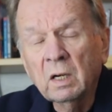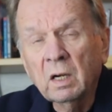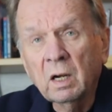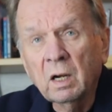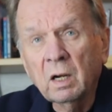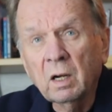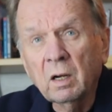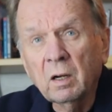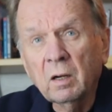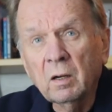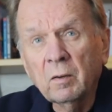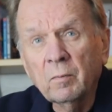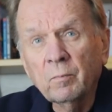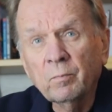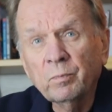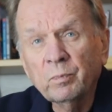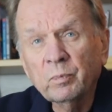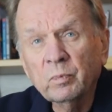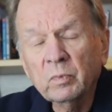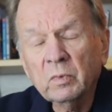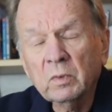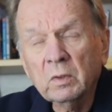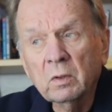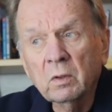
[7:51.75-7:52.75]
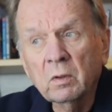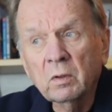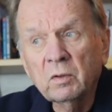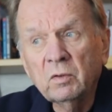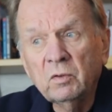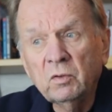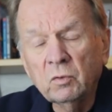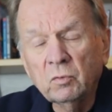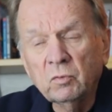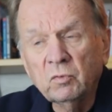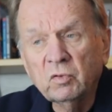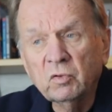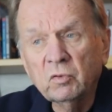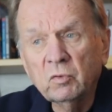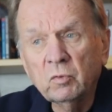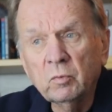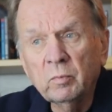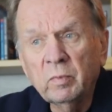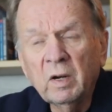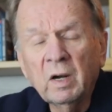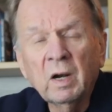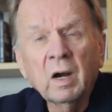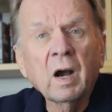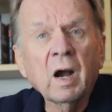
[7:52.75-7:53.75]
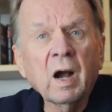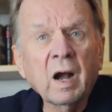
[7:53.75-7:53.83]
Um, on YouTube,